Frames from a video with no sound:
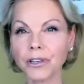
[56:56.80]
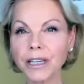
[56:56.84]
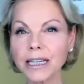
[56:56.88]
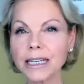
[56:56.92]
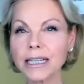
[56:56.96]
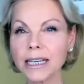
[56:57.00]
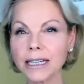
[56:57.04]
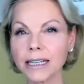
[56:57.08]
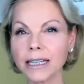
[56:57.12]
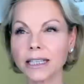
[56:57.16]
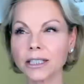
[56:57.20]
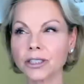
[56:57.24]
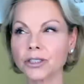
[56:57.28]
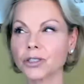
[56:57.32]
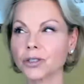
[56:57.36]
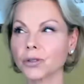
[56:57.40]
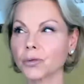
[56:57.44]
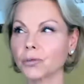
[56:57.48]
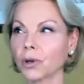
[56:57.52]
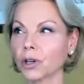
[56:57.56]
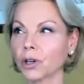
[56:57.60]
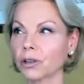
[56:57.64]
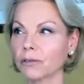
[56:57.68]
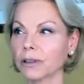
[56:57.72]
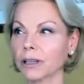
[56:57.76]
feeding
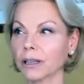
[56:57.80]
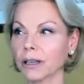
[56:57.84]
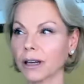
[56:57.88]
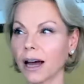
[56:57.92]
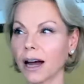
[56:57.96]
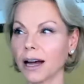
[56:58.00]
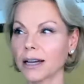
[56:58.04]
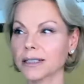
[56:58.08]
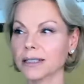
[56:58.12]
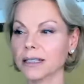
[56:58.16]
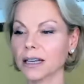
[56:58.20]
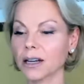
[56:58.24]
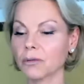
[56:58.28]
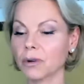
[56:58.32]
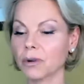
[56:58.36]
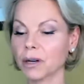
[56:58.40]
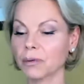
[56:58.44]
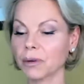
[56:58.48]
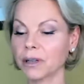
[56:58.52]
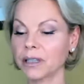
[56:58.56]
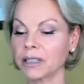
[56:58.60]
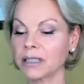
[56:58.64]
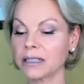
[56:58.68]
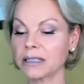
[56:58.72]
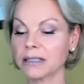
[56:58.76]
into one of the lines I
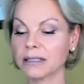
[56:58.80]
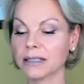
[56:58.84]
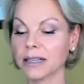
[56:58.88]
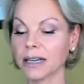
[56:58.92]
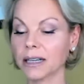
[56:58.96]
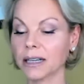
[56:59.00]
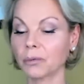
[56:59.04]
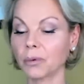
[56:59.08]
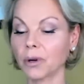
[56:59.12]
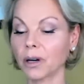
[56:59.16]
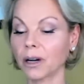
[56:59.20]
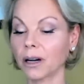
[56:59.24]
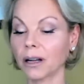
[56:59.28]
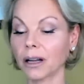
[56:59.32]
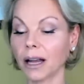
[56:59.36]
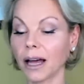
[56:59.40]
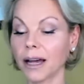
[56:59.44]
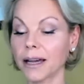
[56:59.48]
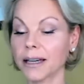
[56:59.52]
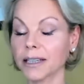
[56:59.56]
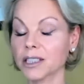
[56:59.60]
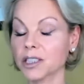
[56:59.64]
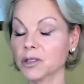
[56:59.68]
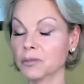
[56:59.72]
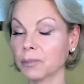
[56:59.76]
read when he said, well,
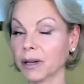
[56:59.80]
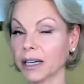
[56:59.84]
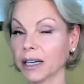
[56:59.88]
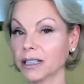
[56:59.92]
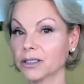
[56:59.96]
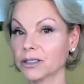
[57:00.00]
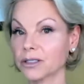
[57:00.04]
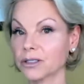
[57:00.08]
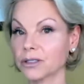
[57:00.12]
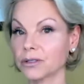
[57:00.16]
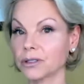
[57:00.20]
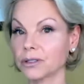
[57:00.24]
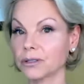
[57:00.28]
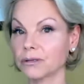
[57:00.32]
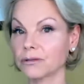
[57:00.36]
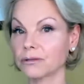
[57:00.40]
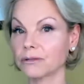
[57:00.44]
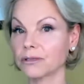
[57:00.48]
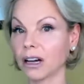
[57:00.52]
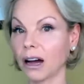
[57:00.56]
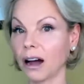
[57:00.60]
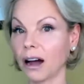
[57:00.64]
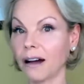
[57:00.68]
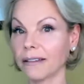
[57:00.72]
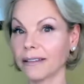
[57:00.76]
I expect to
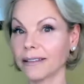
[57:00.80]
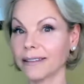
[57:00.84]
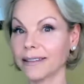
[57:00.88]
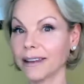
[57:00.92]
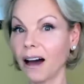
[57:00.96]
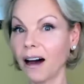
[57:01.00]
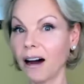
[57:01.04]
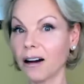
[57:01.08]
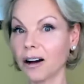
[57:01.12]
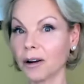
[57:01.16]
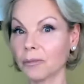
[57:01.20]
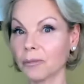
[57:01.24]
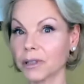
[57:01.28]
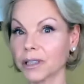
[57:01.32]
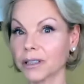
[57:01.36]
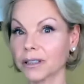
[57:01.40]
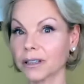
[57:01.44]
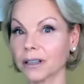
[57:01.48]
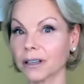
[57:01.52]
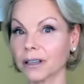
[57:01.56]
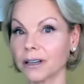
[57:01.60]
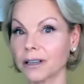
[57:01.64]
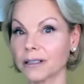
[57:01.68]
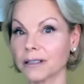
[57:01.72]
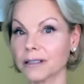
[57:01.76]
die young
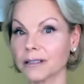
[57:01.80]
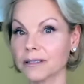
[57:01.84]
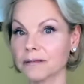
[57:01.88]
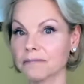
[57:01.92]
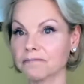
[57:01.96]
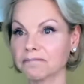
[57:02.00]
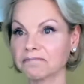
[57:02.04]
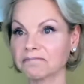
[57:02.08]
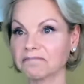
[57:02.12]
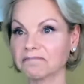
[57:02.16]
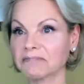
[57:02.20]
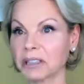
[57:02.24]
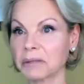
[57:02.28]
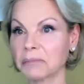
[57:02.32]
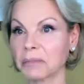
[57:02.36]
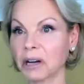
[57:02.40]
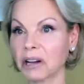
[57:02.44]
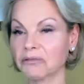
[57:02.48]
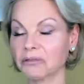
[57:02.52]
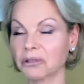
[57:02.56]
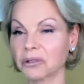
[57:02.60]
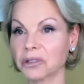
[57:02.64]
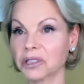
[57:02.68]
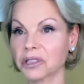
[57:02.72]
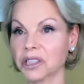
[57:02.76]
because in my